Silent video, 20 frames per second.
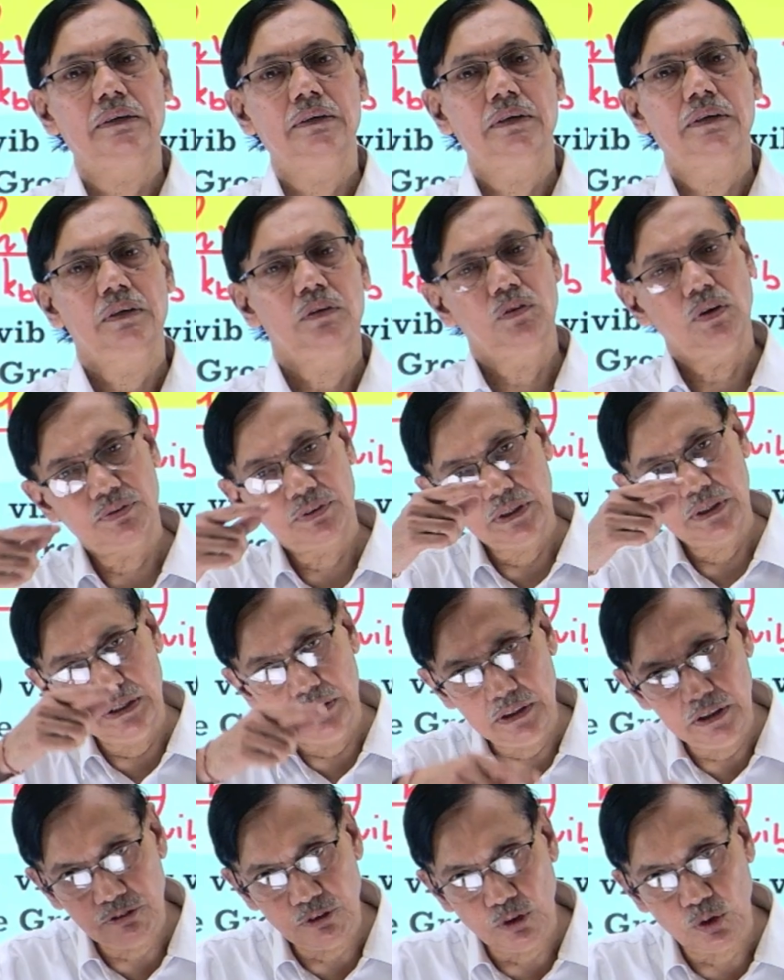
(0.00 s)
You have seen the
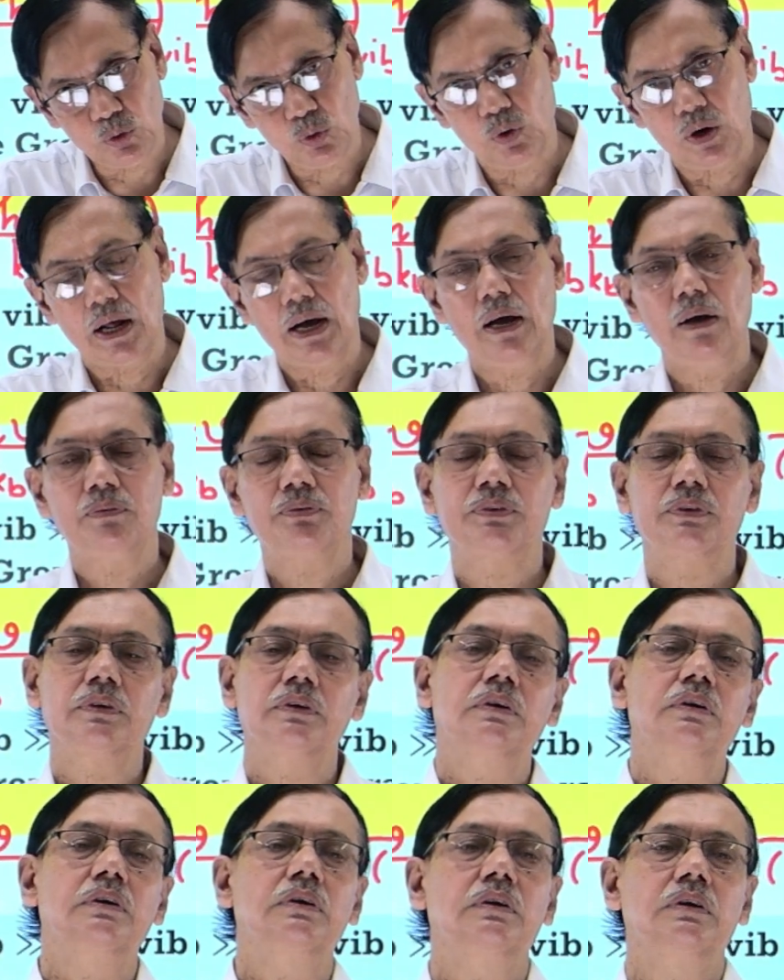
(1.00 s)
photographs.
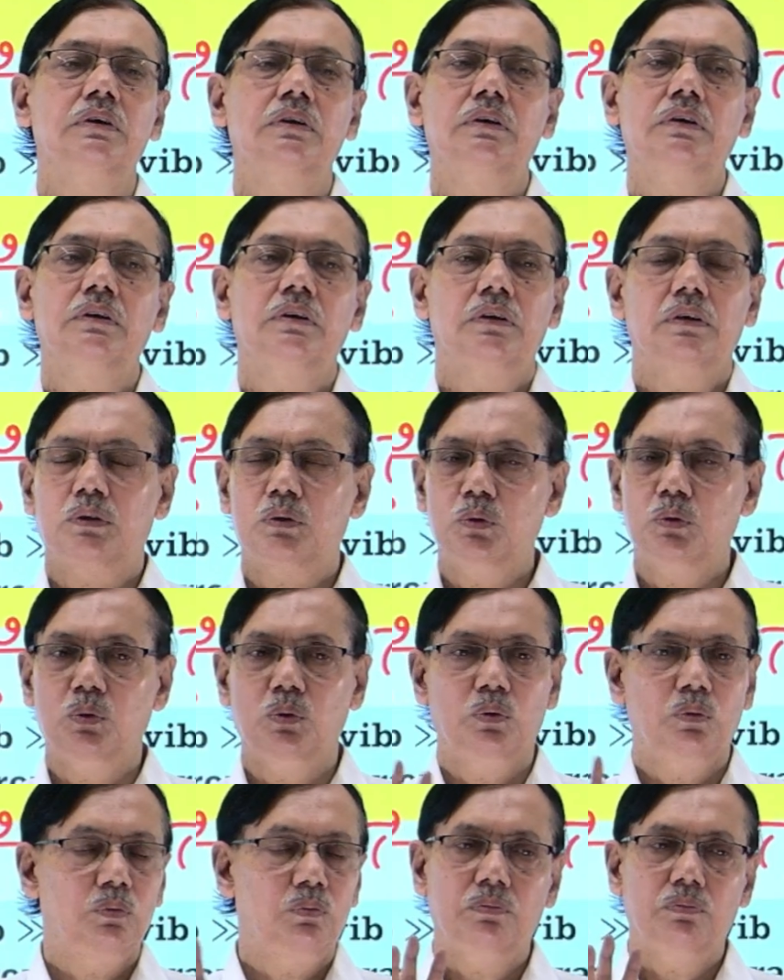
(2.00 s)
So
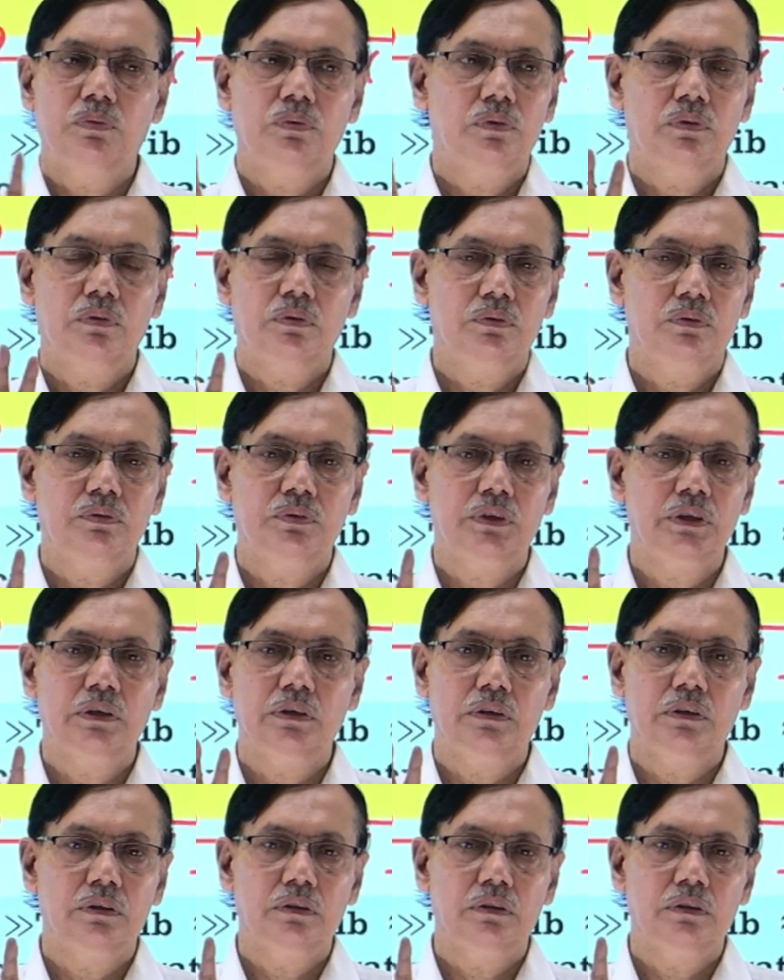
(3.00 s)
G.